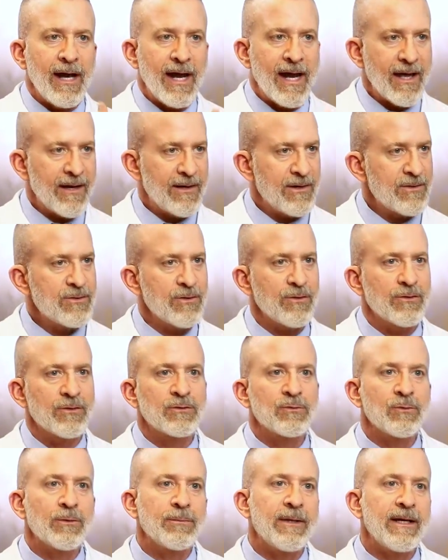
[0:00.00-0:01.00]
and a tooth
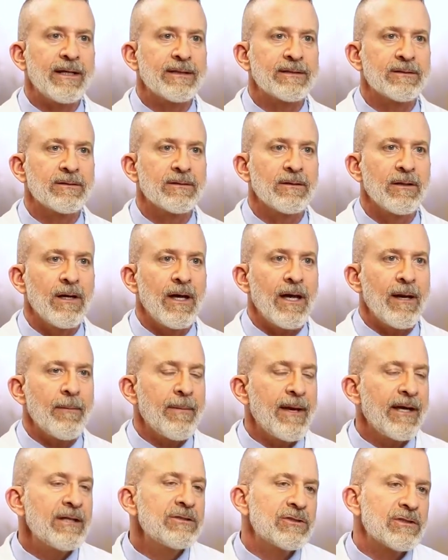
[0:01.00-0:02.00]
is replaced.
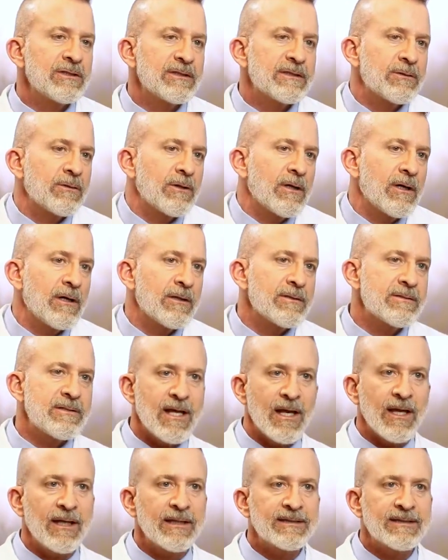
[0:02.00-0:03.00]
Patients
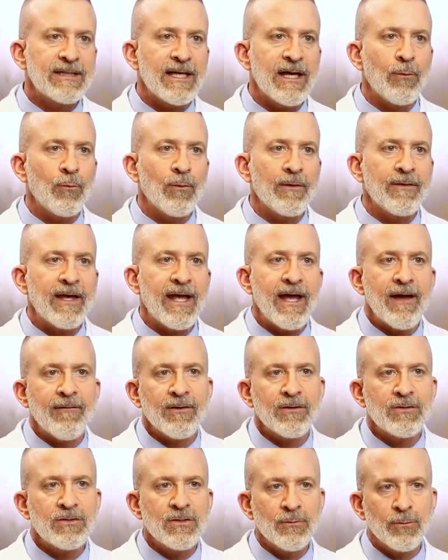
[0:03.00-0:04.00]
tell us that when they
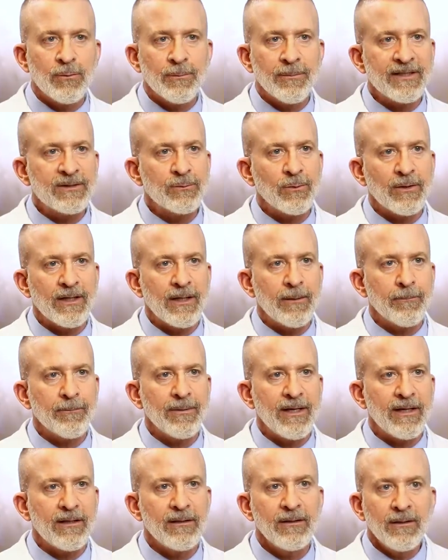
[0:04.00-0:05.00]
have a tooth replaced with an
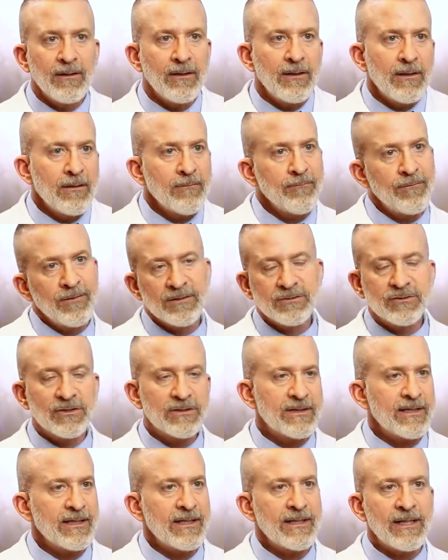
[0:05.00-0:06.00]
implant, it feels
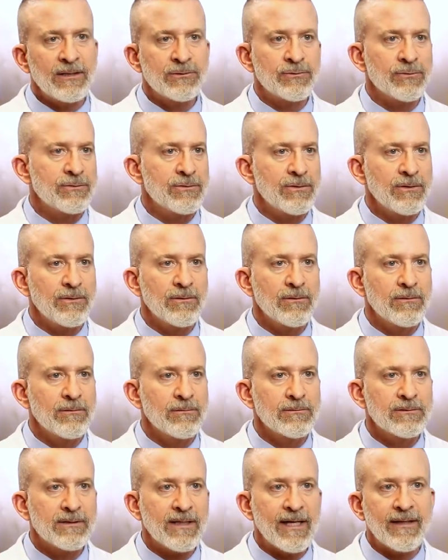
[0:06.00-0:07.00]
just like a natural tooth.
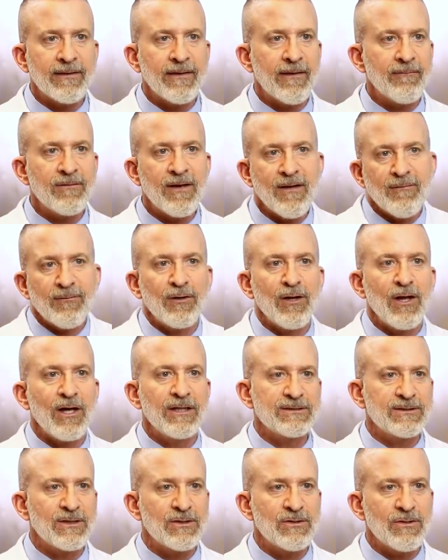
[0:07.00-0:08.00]
It's like they've never
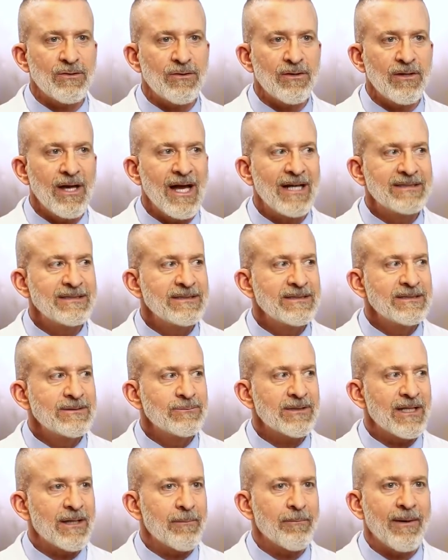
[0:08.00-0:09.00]
lost a tooth.
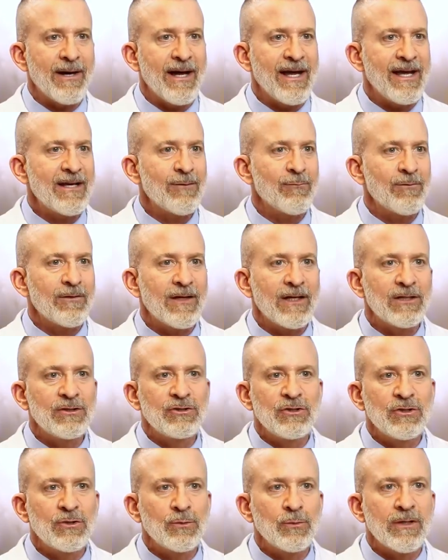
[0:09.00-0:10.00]
When they bite, when they
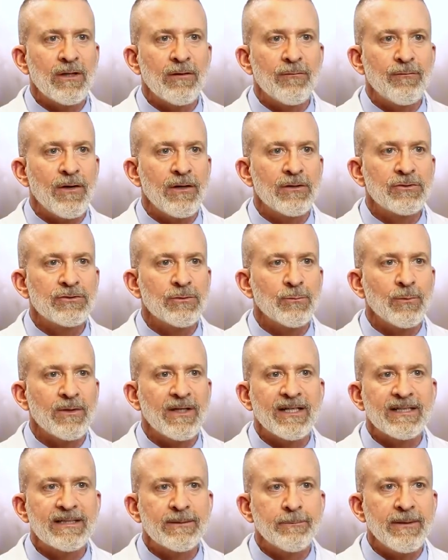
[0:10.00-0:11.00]
chew, when they function, when
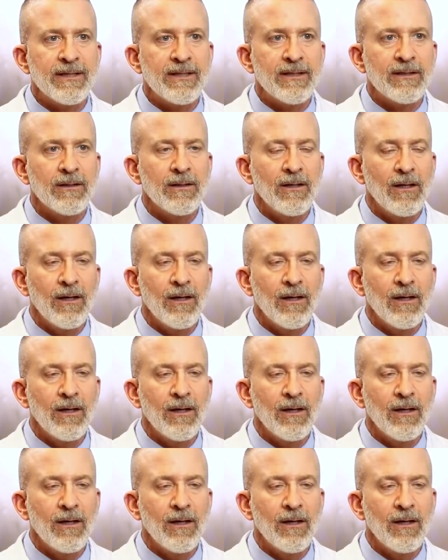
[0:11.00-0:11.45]
they speak,